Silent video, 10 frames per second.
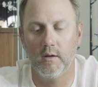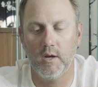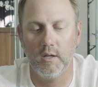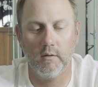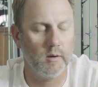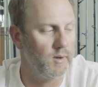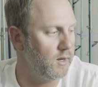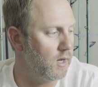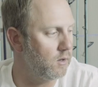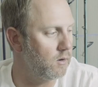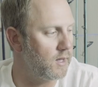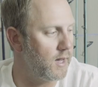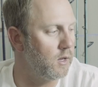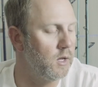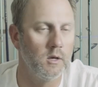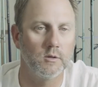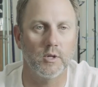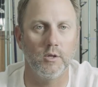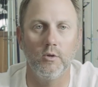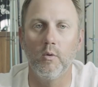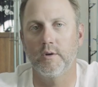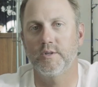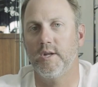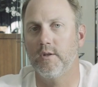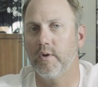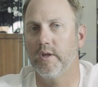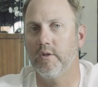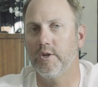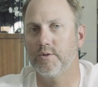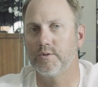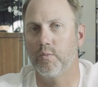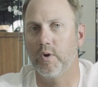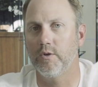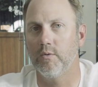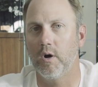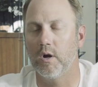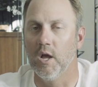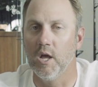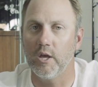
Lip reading: highly recommend downloading that so that you understand the regulations of where you are.